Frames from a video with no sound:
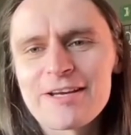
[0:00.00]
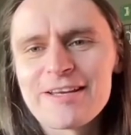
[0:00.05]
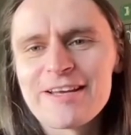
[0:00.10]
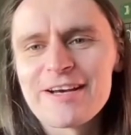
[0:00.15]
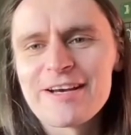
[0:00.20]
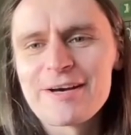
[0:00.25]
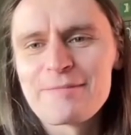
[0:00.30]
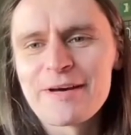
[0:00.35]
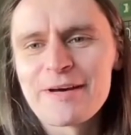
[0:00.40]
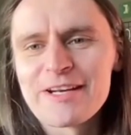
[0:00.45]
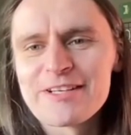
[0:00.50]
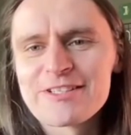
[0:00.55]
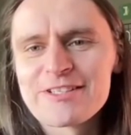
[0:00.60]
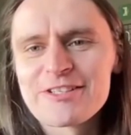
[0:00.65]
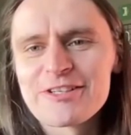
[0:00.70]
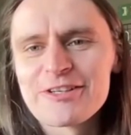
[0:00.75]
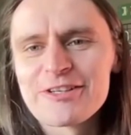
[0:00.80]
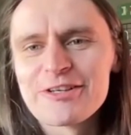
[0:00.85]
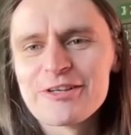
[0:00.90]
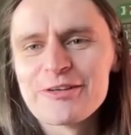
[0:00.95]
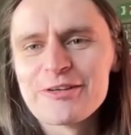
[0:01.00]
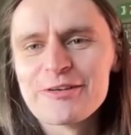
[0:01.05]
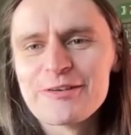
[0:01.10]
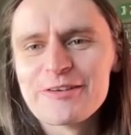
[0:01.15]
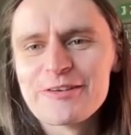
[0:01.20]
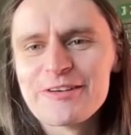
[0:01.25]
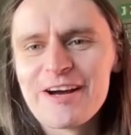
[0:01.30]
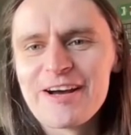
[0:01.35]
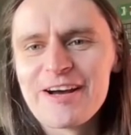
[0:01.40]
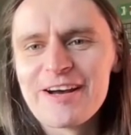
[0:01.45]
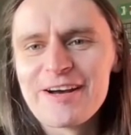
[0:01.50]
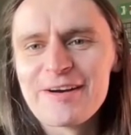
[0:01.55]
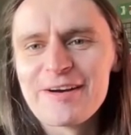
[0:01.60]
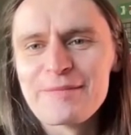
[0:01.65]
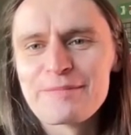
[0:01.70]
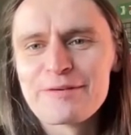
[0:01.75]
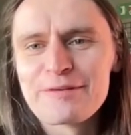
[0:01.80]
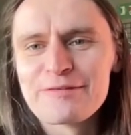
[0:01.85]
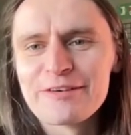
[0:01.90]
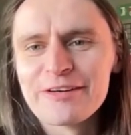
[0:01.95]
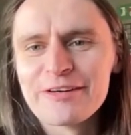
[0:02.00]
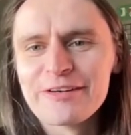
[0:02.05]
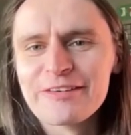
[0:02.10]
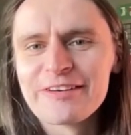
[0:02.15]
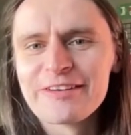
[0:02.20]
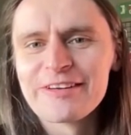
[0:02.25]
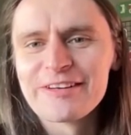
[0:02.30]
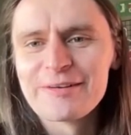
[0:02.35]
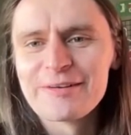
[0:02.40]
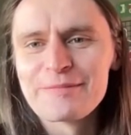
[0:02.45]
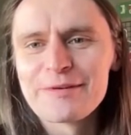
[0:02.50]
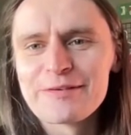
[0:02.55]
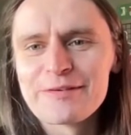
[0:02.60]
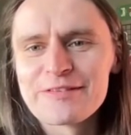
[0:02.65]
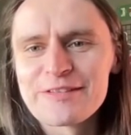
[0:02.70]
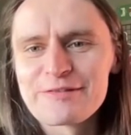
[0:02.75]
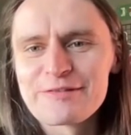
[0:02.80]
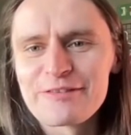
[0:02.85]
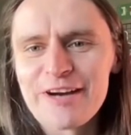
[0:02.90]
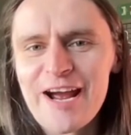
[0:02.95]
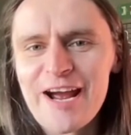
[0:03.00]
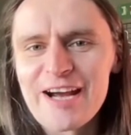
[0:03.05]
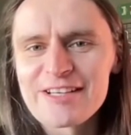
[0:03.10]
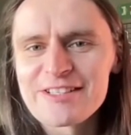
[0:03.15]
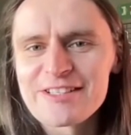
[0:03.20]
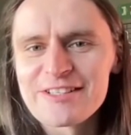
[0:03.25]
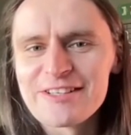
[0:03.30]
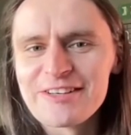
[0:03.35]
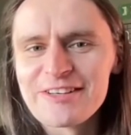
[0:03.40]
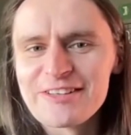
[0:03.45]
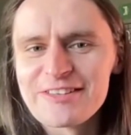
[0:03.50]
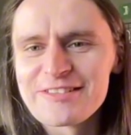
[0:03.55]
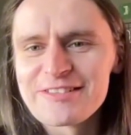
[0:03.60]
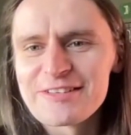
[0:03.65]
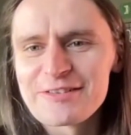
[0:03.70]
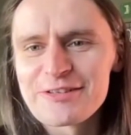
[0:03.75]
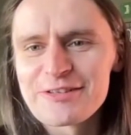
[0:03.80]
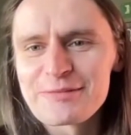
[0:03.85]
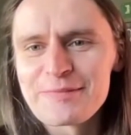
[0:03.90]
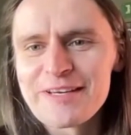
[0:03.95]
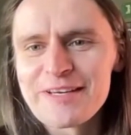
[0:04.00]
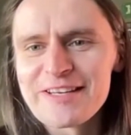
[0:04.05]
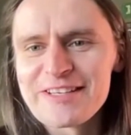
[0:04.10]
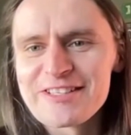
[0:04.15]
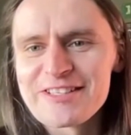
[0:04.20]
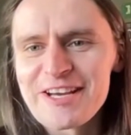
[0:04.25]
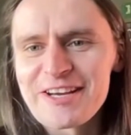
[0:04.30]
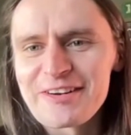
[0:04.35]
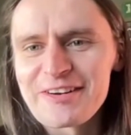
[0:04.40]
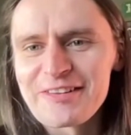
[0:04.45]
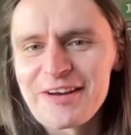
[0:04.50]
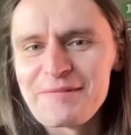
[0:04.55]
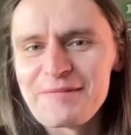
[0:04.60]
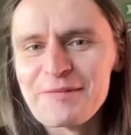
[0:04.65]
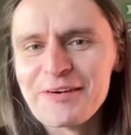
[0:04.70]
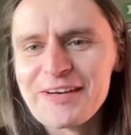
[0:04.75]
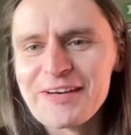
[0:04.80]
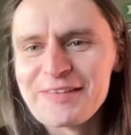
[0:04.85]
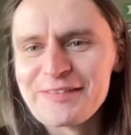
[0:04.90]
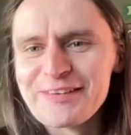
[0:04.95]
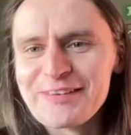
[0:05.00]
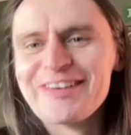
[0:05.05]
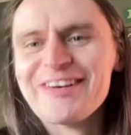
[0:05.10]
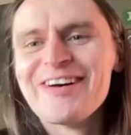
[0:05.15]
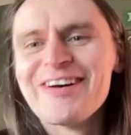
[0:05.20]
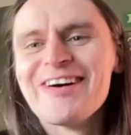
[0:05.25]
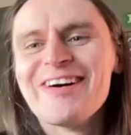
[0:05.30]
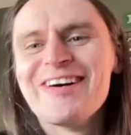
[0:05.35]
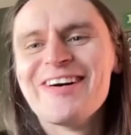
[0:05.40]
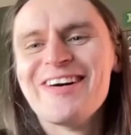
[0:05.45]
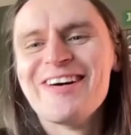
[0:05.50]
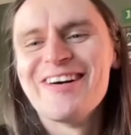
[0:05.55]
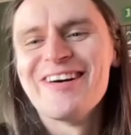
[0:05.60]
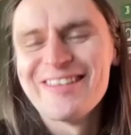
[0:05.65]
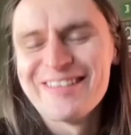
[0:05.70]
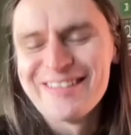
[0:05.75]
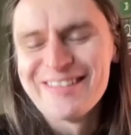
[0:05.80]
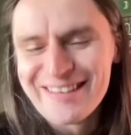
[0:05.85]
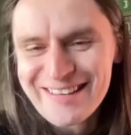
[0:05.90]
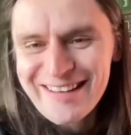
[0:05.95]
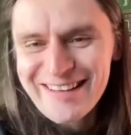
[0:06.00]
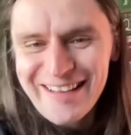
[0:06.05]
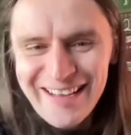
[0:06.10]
I managed to provoke an abusive reaction on a social media channel that I'm not even on.